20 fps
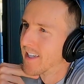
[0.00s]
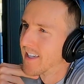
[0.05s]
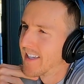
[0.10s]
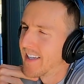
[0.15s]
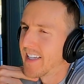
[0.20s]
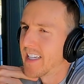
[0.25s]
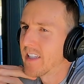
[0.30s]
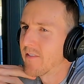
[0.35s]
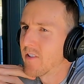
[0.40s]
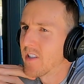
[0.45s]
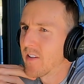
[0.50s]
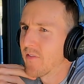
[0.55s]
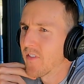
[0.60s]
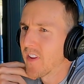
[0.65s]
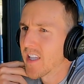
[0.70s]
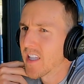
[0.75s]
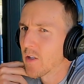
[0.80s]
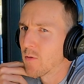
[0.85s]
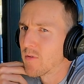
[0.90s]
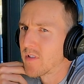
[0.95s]
And even if
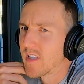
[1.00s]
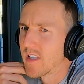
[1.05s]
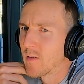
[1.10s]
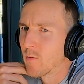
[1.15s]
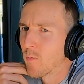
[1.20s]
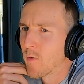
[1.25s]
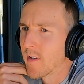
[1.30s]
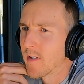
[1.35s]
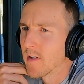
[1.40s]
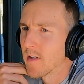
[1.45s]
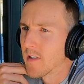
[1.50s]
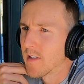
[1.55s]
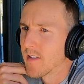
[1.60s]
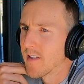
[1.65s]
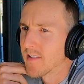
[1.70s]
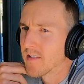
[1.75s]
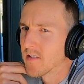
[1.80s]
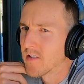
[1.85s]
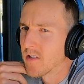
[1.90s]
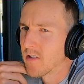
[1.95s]
like you didn't want to
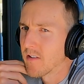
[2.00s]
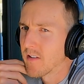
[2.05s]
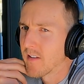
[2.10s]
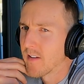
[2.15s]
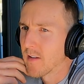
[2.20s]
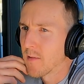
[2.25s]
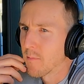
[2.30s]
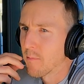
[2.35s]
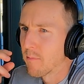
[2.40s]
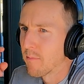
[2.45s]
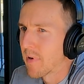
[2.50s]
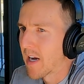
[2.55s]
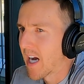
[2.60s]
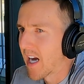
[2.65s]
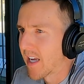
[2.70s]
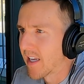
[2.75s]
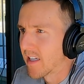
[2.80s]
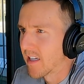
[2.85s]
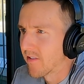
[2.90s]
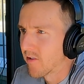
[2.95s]
necessarily like
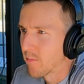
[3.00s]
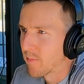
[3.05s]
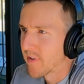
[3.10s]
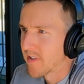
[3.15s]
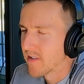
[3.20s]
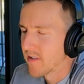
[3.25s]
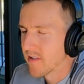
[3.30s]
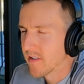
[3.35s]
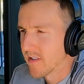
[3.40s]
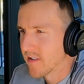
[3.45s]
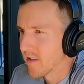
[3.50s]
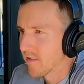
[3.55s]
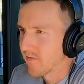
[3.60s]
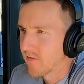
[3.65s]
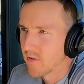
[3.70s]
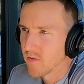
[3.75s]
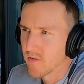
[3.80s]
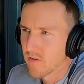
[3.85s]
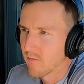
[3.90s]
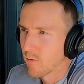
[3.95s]
buy another business because that
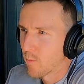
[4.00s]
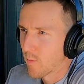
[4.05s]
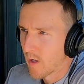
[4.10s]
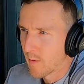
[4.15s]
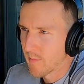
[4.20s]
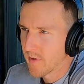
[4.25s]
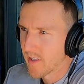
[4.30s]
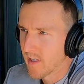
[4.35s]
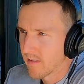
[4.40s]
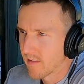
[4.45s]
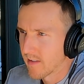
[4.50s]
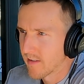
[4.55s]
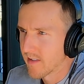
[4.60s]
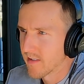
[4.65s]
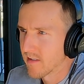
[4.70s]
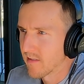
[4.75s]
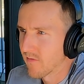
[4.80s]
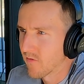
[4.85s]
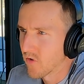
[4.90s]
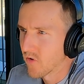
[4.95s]
feels overwhelming, I think
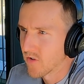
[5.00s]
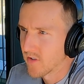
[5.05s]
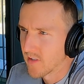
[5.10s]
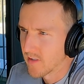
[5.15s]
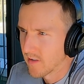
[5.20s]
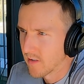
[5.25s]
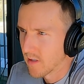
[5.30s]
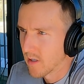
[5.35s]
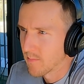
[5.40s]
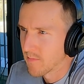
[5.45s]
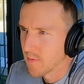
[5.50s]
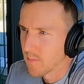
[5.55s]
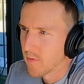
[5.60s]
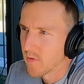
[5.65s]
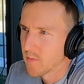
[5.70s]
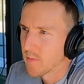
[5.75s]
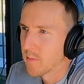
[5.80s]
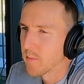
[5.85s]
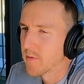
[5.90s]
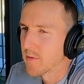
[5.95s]
that's the first thing that comes to
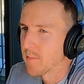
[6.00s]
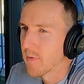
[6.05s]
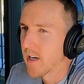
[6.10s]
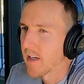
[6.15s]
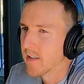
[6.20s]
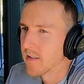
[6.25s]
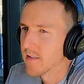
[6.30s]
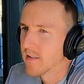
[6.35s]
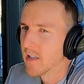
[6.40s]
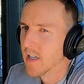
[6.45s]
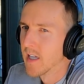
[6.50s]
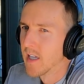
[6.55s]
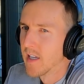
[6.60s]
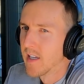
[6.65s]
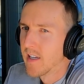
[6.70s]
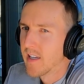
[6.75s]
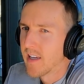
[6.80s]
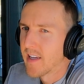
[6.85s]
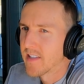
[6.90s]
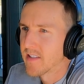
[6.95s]
most people's minds,
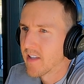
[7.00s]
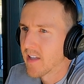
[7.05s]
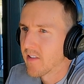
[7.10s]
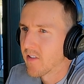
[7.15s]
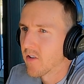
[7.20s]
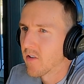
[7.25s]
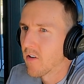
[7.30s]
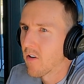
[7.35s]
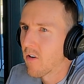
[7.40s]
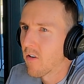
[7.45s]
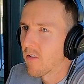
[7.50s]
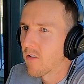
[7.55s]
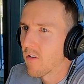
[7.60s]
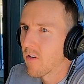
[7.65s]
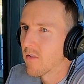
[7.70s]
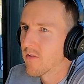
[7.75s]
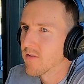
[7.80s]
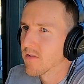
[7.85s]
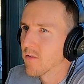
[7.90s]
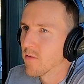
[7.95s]
is like there are
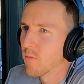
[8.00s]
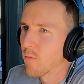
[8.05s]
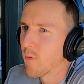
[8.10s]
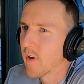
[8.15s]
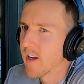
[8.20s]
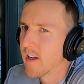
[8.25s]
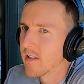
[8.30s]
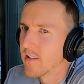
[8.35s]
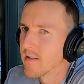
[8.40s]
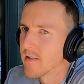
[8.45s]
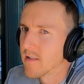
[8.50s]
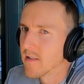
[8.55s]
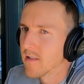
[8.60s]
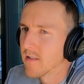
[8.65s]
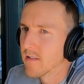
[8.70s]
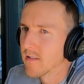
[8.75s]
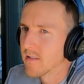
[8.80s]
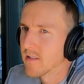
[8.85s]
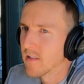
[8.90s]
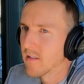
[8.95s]
also
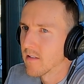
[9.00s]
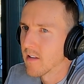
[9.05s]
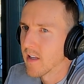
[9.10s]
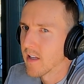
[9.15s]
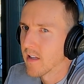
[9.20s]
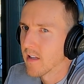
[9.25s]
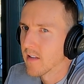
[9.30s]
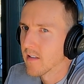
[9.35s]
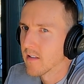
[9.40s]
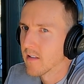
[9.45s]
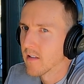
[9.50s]
ways to like